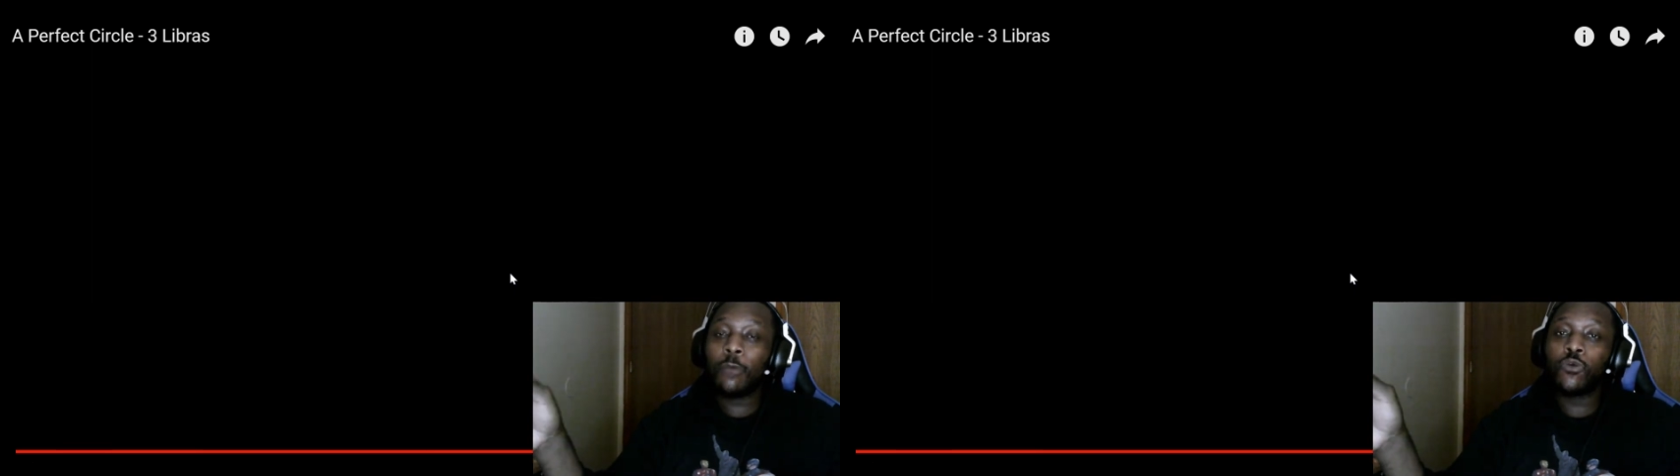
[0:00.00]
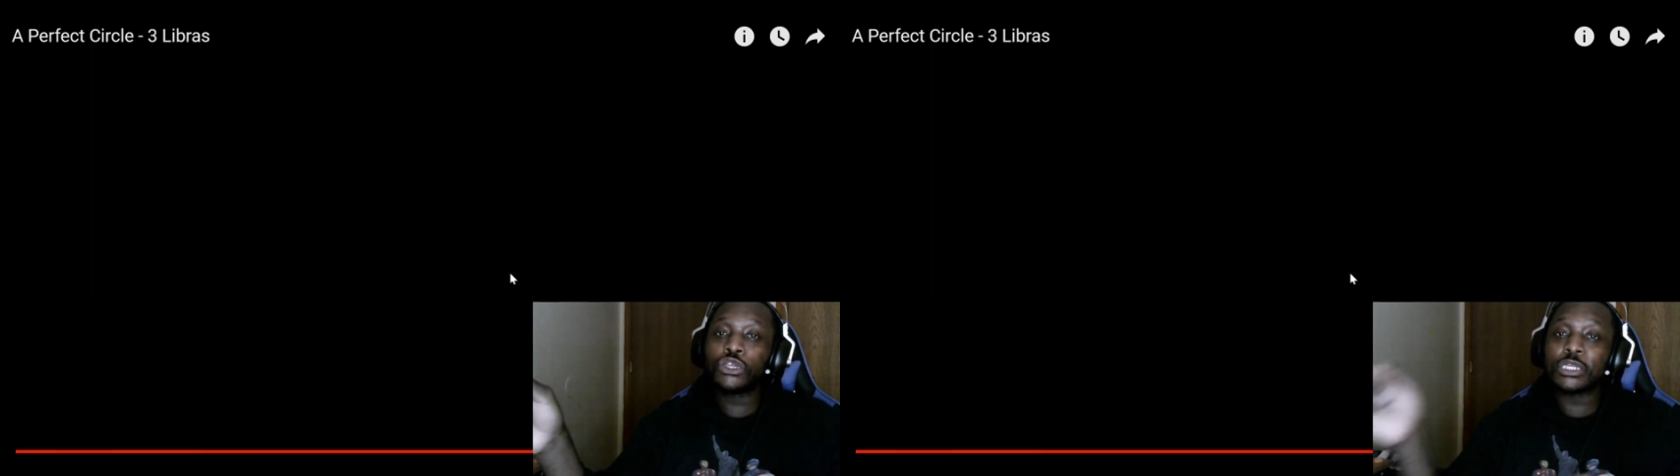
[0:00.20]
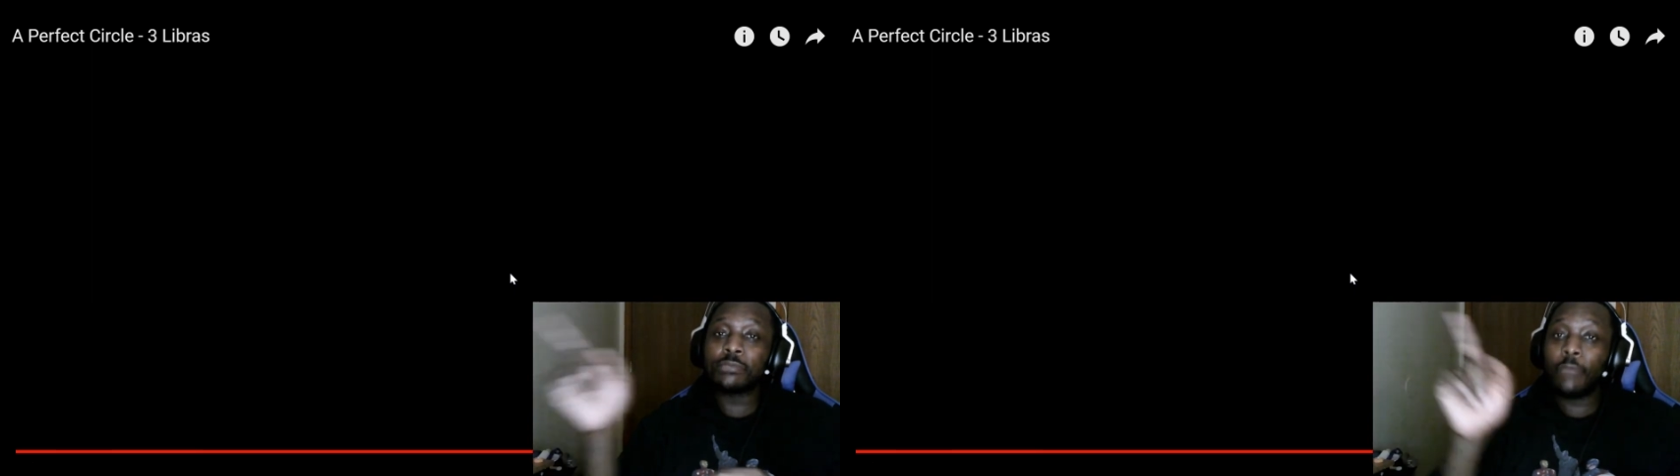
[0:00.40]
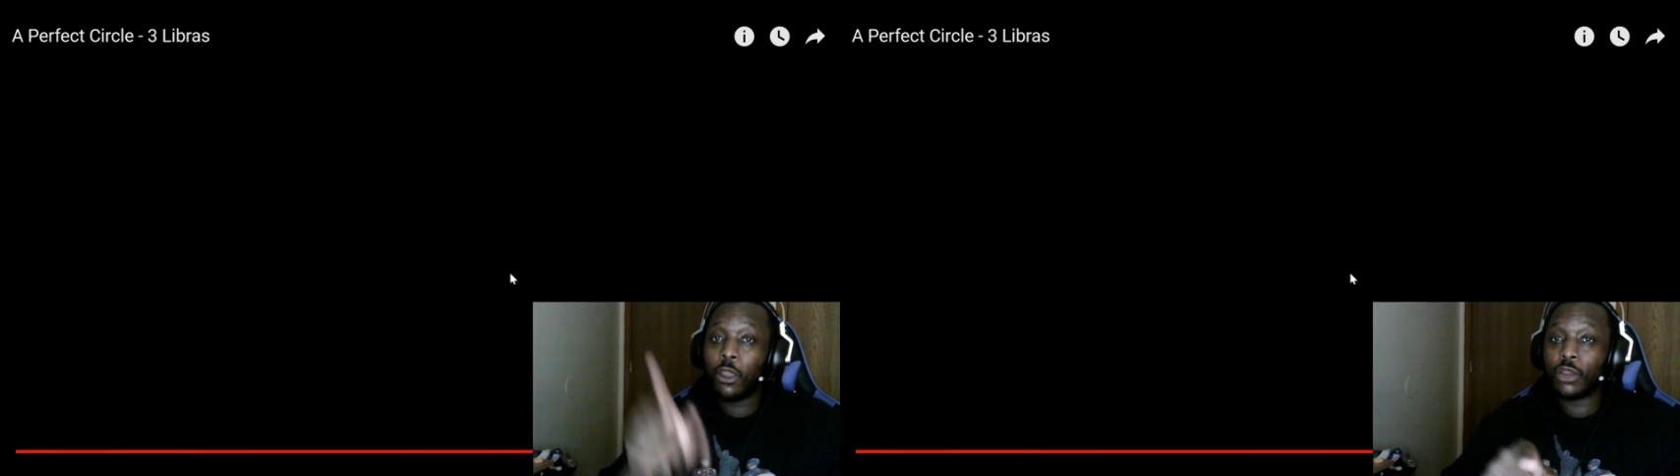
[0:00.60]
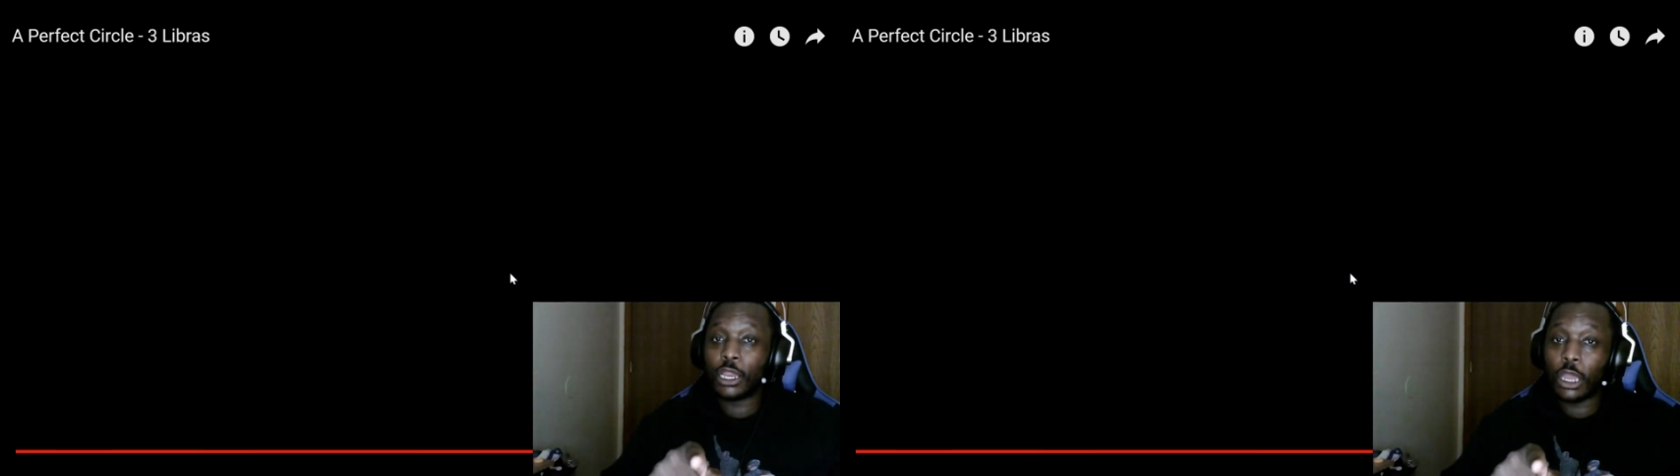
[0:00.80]
which is Mer
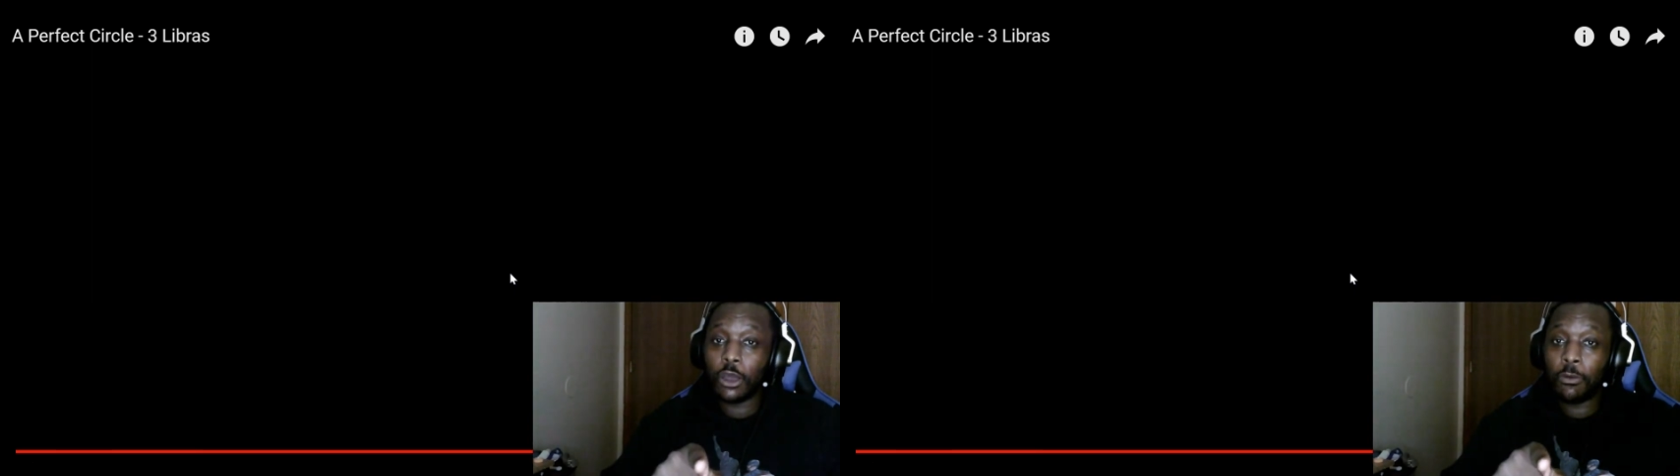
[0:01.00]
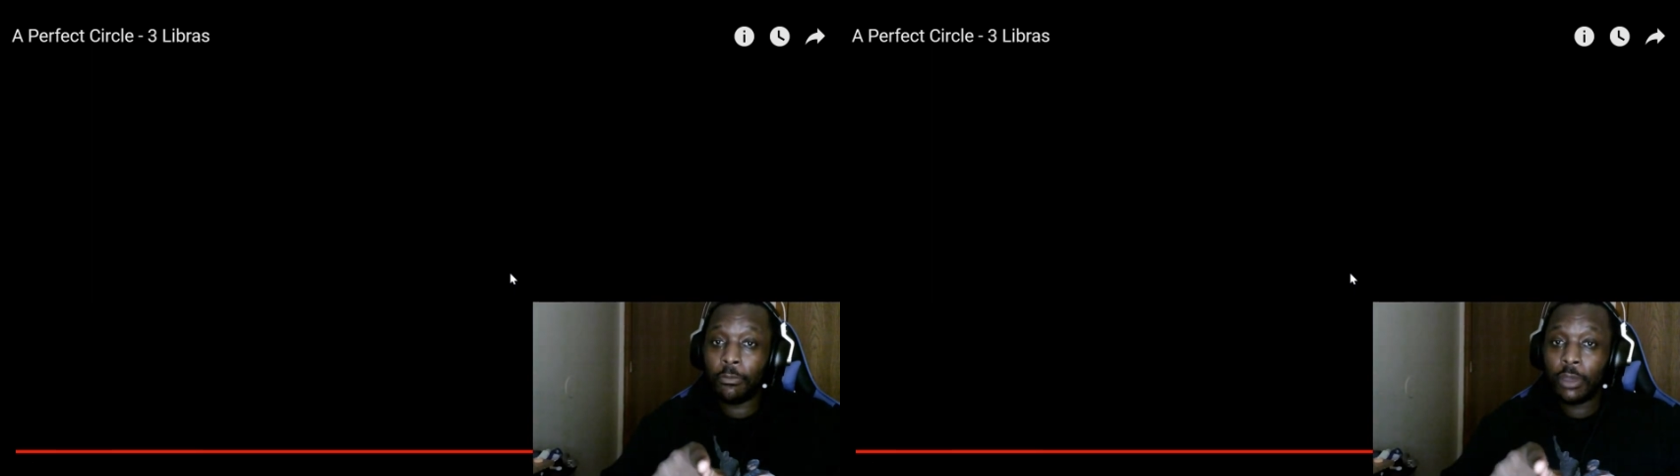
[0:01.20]
de Nome,